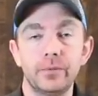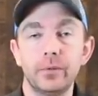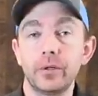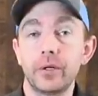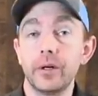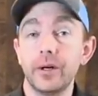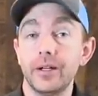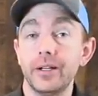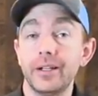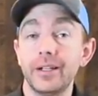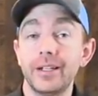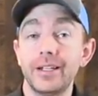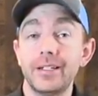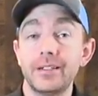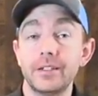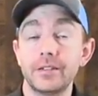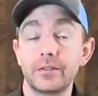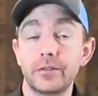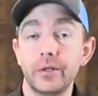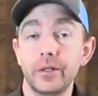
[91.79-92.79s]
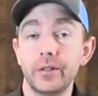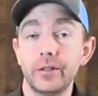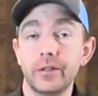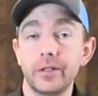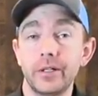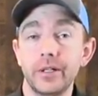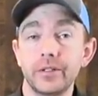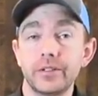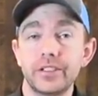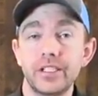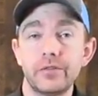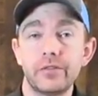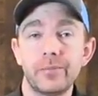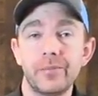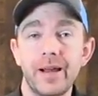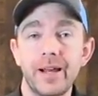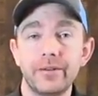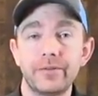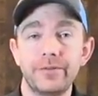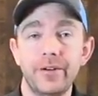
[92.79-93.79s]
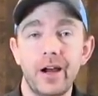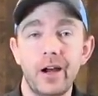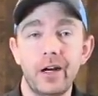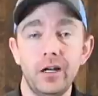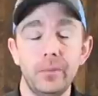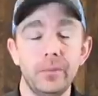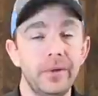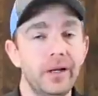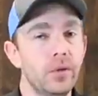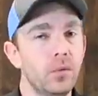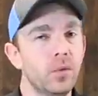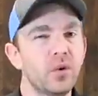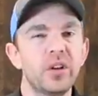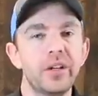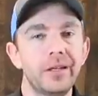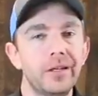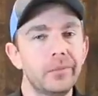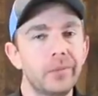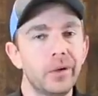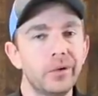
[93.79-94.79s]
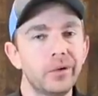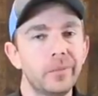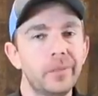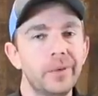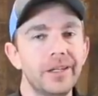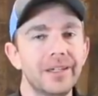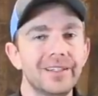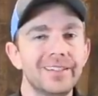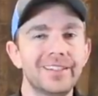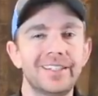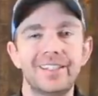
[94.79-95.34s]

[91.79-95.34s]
We'll go out here and get this Grilla Grill Silverbac fired up and we'll get them on the pit.